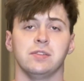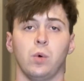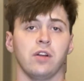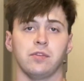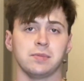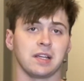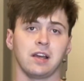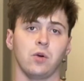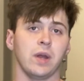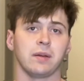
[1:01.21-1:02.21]
One of them is like
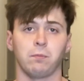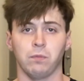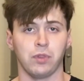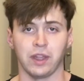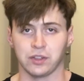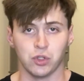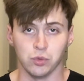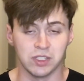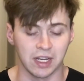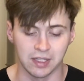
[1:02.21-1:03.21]
a quick, like
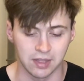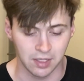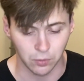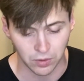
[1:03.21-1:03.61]
two second thing.